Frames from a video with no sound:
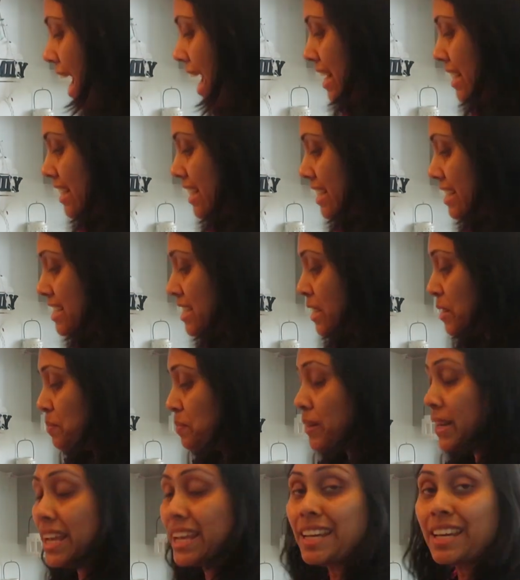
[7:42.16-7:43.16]
and kids are
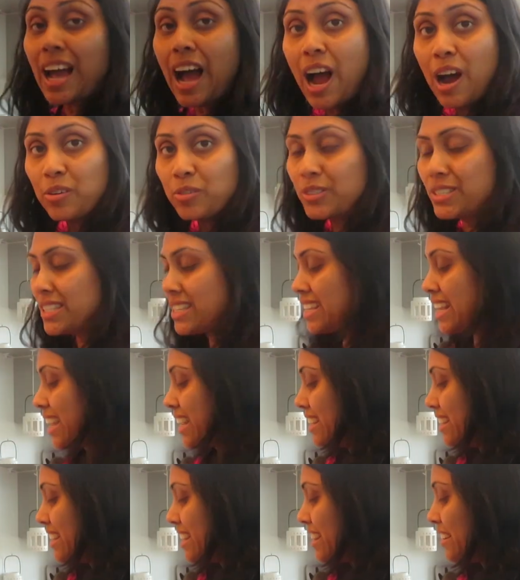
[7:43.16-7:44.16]
playing
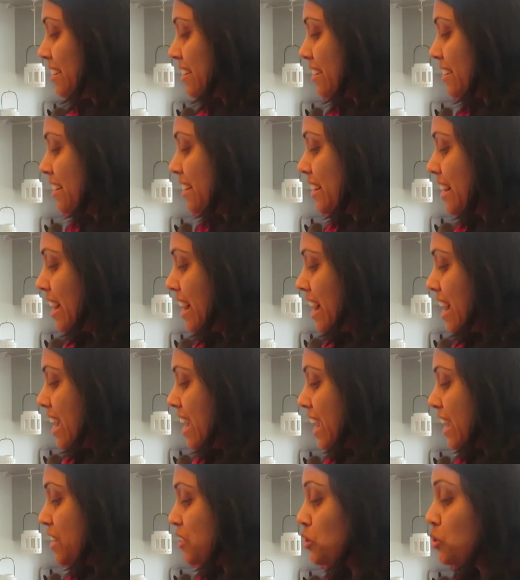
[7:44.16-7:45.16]
outside they're
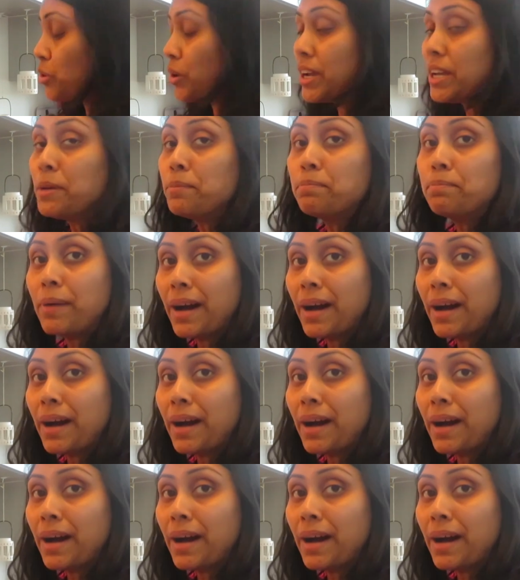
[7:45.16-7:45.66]
enjoying